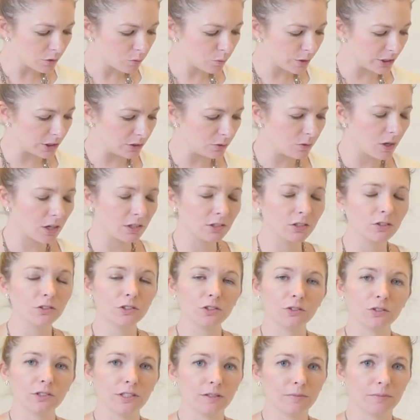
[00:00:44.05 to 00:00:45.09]
We do also
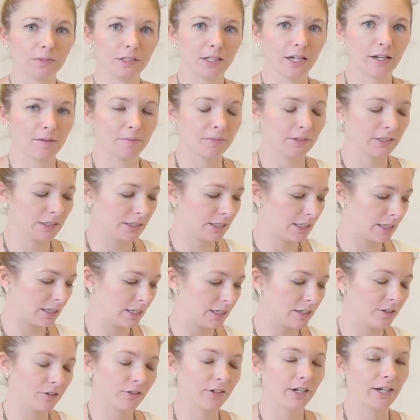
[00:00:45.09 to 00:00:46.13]
do sometimes the
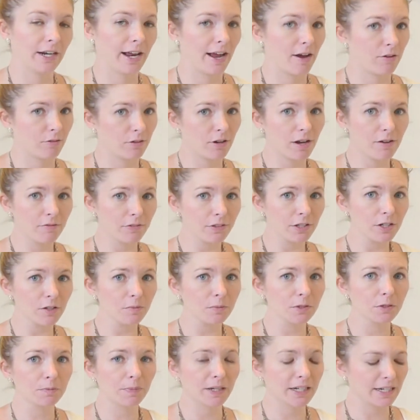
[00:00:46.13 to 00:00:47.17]
inner and outer
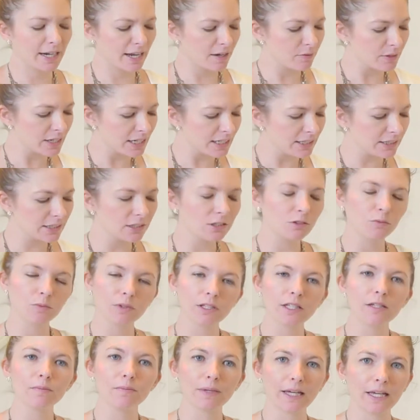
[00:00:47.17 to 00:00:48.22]
envelopes, but nowadays it's
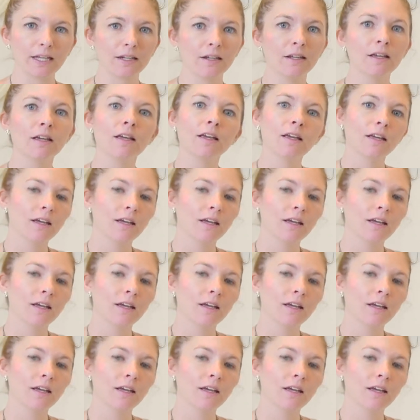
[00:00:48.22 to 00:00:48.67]
really been